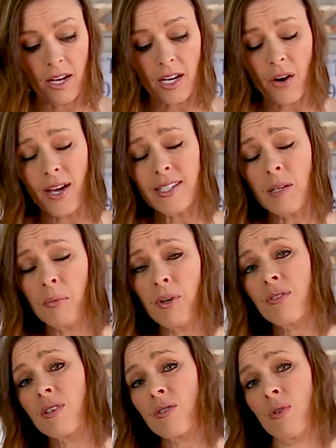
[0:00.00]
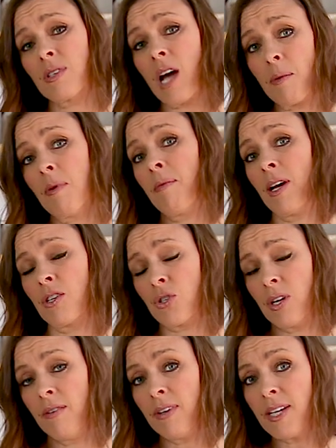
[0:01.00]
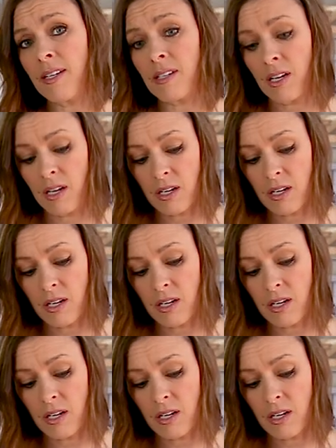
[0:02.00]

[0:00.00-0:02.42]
Now I did put this on top of my trivet